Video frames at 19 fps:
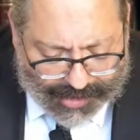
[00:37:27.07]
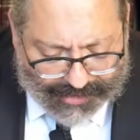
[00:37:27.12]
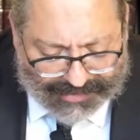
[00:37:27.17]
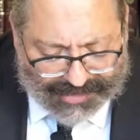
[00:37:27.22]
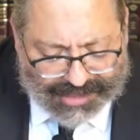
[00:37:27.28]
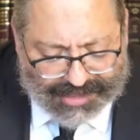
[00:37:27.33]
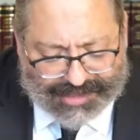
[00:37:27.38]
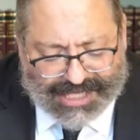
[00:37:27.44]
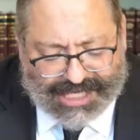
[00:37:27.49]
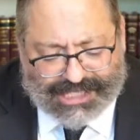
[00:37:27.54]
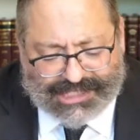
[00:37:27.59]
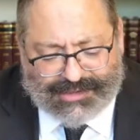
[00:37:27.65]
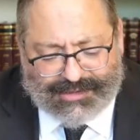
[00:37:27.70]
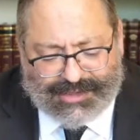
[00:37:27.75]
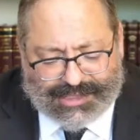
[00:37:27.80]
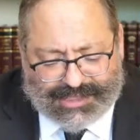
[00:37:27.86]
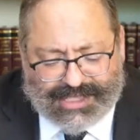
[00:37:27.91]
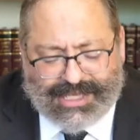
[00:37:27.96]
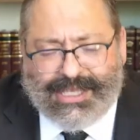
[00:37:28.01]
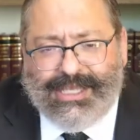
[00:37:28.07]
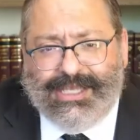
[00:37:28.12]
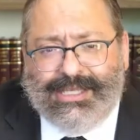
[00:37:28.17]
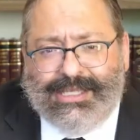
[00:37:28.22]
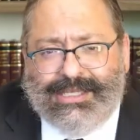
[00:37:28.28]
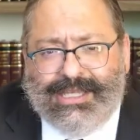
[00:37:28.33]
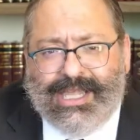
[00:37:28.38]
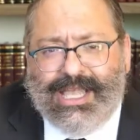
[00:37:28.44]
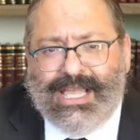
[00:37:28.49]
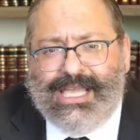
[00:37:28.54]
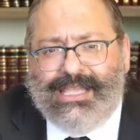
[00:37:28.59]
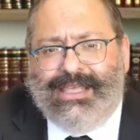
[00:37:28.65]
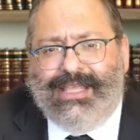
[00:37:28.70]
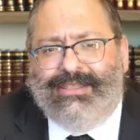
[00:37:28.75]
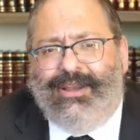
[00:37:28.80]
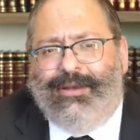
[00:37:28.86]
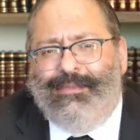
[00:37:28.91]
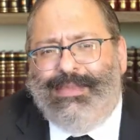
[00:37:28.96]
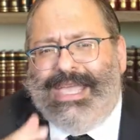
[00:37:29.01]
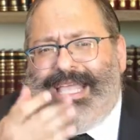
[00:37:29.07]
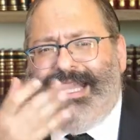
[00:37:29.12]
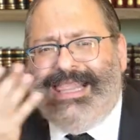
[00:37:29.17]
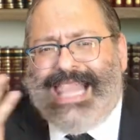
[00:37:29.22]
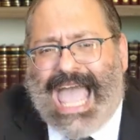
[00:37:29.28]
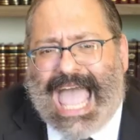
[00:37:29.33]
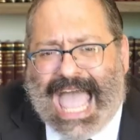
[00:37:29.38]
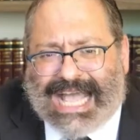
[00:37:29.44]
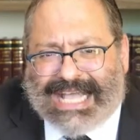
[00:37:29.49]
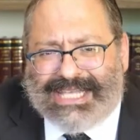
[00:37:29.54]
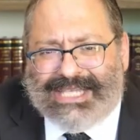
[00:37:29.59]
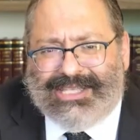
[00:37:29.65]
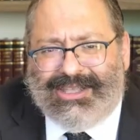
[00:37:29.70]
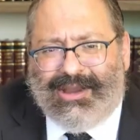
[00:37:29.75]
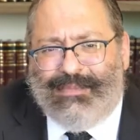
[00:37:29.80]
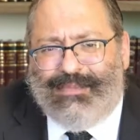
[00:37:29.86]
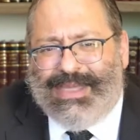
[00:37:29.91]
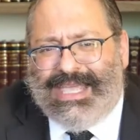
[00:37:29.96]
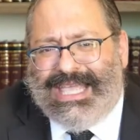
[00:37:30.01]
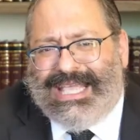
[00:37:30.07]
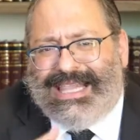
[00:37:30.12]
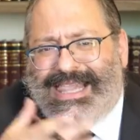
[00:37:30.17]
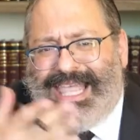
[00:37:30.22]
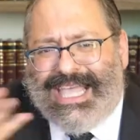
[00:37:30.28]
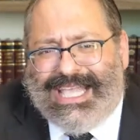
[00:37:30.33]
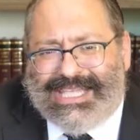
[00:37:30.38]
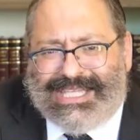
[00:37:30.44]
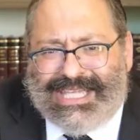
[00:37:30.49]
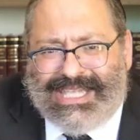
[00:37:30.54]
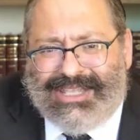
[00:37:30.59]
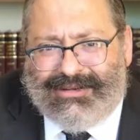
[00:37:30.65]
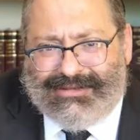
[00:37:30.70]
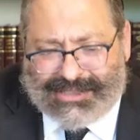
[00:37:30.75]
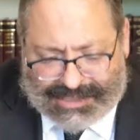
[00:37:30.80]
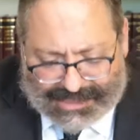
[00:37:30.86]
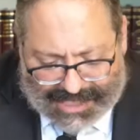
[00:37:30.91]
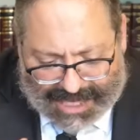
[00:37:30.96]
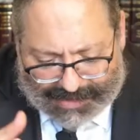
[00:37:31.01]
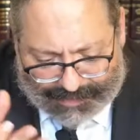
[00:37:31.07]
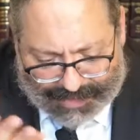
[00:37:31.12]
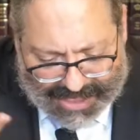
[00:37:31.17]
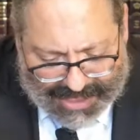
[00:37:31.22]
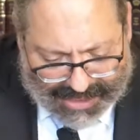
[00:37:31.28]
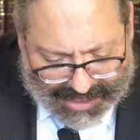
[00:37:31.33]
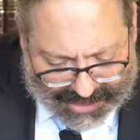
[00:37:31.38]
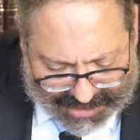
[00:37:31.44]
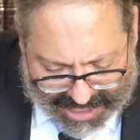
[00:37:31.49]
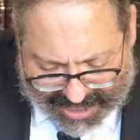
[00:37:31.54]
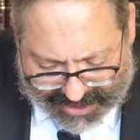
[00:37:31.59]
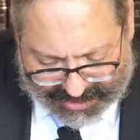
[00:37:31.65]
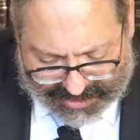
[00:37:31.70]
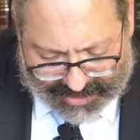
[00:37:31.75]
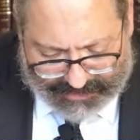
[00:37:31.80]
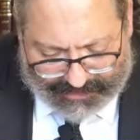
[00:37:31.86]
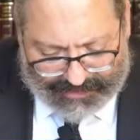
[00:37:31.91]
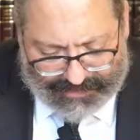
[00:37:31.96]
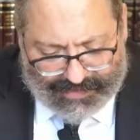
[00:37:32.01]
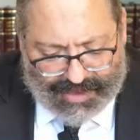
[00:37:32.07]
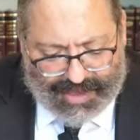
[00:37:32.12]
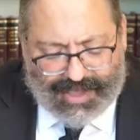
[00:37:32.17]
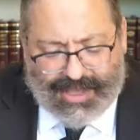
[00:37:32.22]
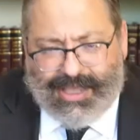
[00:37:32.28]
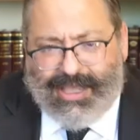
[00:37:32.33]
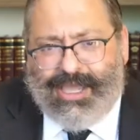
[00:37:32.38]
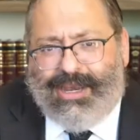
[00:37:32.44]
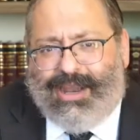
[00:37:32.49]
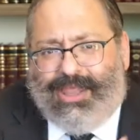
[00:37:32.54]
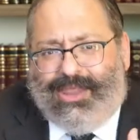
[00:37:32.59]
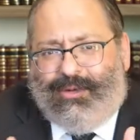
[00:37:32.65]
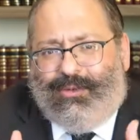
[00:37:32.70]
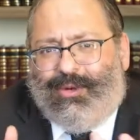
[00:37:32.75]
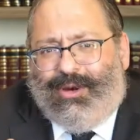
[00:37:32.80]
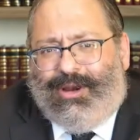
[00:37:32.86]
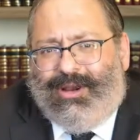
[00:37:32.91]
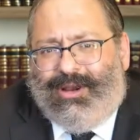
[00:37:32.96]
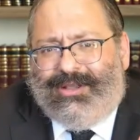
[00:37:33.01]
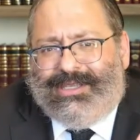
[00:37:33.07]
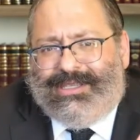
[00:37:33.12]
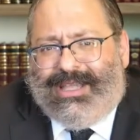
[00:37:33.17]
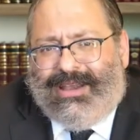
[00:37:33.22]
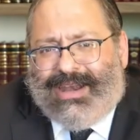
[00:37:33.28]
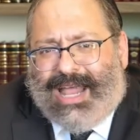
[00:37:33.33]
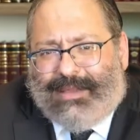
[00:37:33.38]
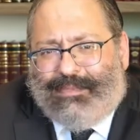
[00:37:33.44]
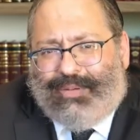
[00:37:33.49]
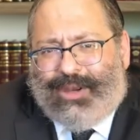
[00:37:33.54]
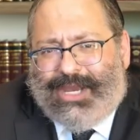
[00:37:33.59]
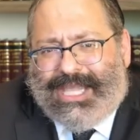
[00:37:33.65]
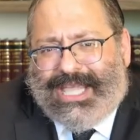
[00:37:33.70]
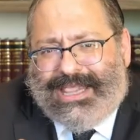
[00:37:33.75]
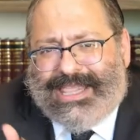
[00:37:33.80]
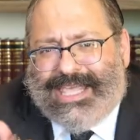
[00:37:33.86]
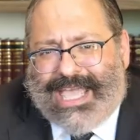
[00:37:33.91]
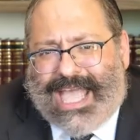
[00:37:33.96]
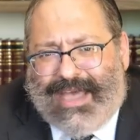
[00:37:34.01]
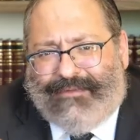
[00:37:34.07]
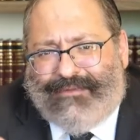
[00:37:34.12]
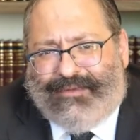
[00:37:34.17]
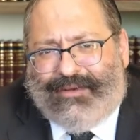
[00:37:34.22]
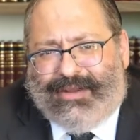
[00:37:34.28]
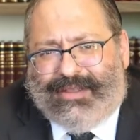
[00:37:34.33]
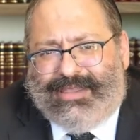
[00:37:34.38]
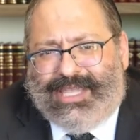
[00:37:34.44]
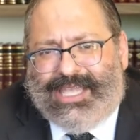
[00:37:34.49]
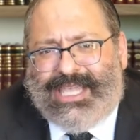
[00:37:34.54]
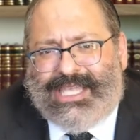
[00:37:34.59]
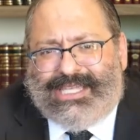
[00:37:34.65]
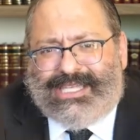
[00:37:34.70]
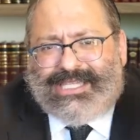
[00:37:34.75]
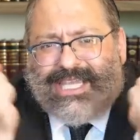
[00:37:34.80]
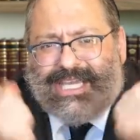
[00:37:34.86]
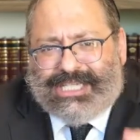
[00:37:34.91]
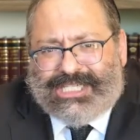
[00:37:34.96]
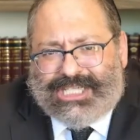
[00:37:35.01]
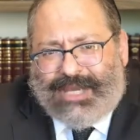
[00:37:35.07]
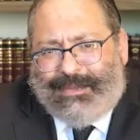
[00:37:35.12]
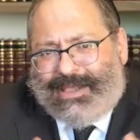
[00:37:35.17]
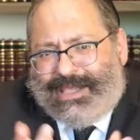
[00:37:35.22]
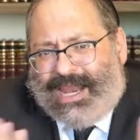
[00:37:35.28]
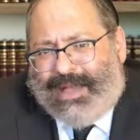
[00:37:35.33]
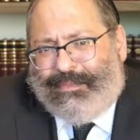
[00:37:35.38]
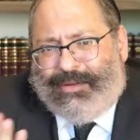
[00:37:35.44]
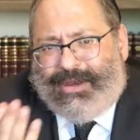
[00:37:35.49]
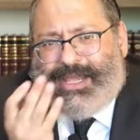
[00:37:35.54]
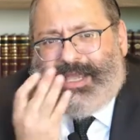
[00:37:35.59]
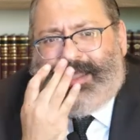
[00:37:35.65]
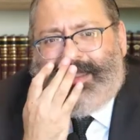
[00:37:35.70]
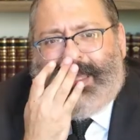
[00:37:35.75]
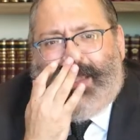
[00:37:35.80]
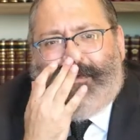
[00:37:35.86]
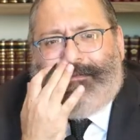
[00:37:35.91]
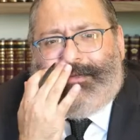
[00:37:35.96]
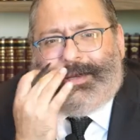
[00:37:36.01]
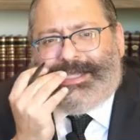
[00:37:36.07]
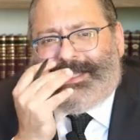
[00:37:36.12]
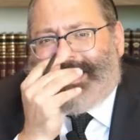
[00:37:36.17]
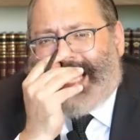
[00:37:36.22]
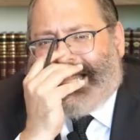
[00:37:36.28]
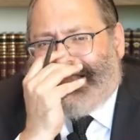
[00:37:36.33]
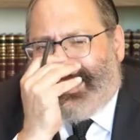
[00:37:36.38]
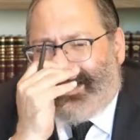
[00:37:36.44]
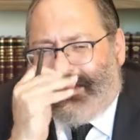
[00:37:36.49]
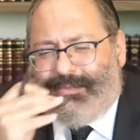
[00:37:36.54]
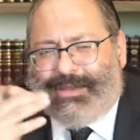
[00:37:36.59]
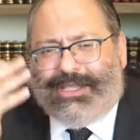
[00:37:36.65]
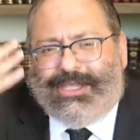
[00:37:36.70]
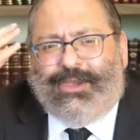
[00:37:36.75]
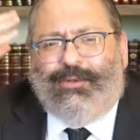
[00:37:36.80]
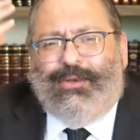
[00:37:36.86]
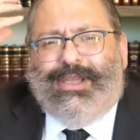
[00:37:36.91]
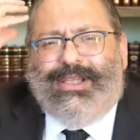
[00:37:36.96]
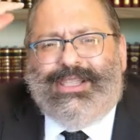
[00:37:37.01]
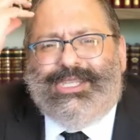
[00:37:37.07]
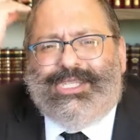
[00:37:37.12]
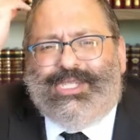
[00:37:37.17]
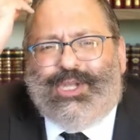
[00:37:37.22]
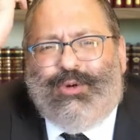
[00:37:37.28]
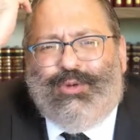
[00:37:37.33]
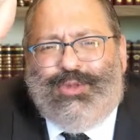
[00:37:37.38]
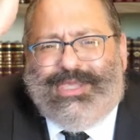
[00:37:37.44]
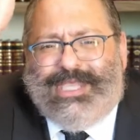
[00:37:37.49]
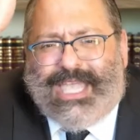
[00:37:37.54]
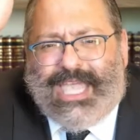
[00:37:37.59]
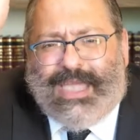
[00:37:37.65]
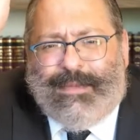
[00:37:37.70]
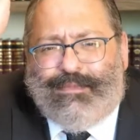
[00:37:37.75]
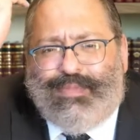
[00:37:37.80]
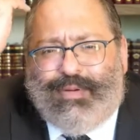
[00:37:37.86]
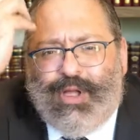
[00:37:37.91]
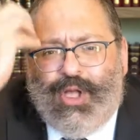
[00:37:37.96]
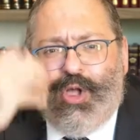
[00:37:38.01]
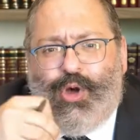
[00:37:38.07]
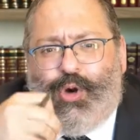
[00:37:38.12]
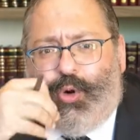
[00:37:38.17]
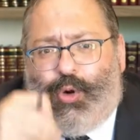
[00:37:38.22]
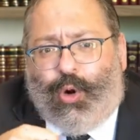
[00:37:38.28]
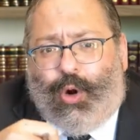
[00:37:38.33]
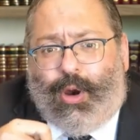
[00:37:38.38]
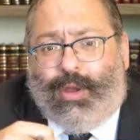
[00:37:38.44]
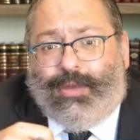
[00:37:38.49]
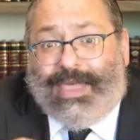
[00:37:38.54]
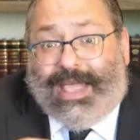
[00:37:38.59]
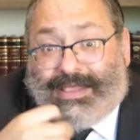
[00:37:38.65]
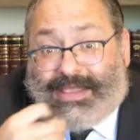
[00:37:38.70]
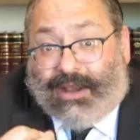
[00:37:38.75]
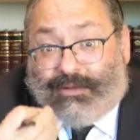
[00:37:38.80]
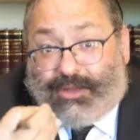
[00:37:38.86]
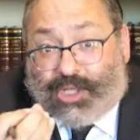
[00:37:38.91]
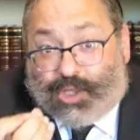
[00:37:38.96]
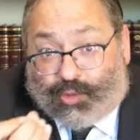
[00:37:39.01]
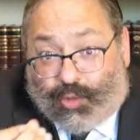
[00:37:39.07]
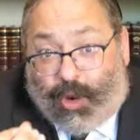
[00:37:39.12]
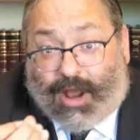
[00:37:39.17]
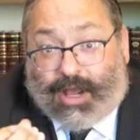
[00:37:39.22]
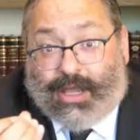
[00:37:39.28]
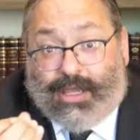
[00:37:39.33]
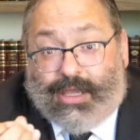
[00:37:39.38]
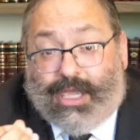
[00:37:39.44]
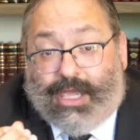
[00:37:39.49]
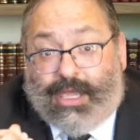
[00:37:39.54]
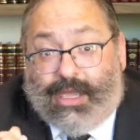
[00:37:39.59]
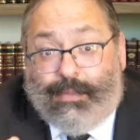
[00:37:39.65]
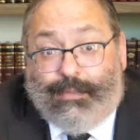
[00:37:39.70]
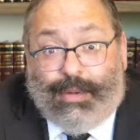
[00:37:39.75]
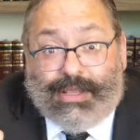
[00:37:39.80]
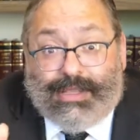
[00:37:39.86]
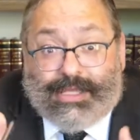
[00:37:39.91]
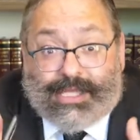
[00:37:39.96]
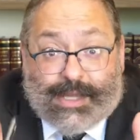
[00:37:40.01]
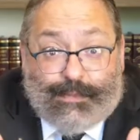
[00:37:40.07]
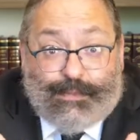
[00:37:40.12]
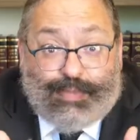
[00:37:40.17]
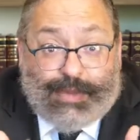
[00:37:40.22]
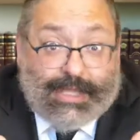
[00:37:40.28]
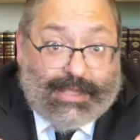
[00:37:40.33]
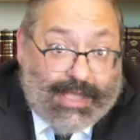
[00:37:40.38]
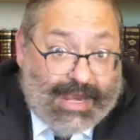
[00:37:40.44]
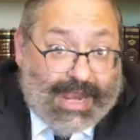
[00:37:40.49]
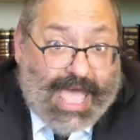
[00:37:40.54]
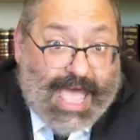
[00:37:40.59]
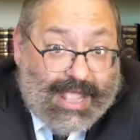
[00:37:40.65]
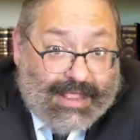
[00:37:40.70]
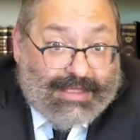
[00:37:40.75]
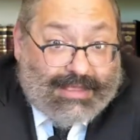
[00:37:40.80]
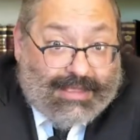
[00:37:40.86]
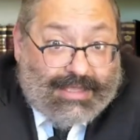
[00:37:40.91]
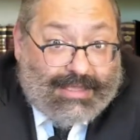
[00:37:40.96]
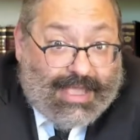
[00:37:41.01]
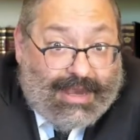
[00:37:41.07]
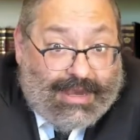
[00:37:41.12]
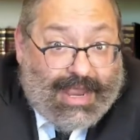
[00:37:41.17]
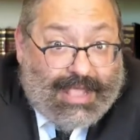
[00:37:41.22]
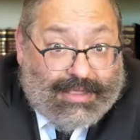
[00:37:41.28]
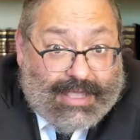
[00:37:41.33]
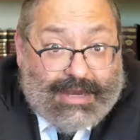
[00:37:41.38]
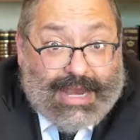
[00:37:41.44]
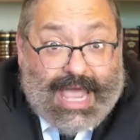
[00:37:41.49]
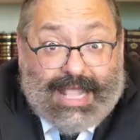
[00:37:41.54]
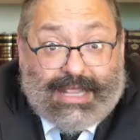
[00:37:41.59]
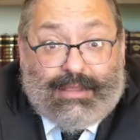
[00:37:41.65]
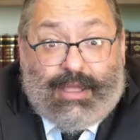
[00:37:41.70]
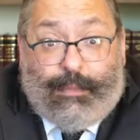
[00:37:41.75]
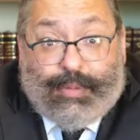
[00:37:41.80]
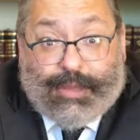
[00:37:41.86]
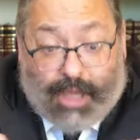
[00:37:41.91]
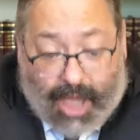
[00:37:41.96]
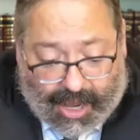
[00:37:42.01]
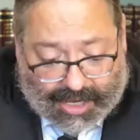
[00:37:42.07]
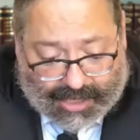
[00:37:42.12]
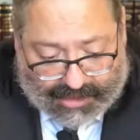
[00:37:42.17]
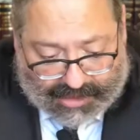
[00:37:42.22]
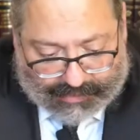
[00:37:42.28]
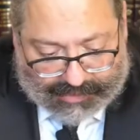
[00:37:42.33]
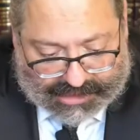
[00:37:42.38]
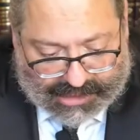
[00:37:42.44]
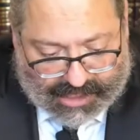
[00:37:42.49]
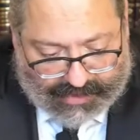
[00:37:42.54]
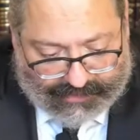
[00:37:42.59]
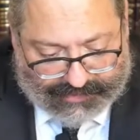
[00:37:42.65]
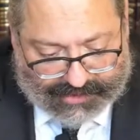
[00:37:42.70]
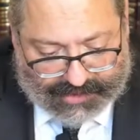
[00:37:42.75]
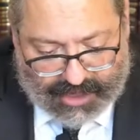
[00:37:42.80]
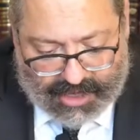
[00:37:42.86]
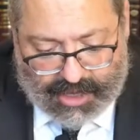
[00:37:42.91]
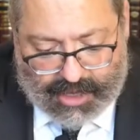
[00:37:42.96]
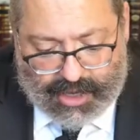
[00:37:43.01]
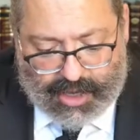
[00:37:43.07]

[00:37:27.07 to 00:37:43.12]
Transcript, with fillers: if the teacher sees that they're being lax, they're being lazy, they're just not being attentive? In other words, they're not putting in the effort. He's teaching, but they're not putting in effort. It's not that the material is so deep or that they're struggling, but simply they're not, they're not, they're not applying themselves.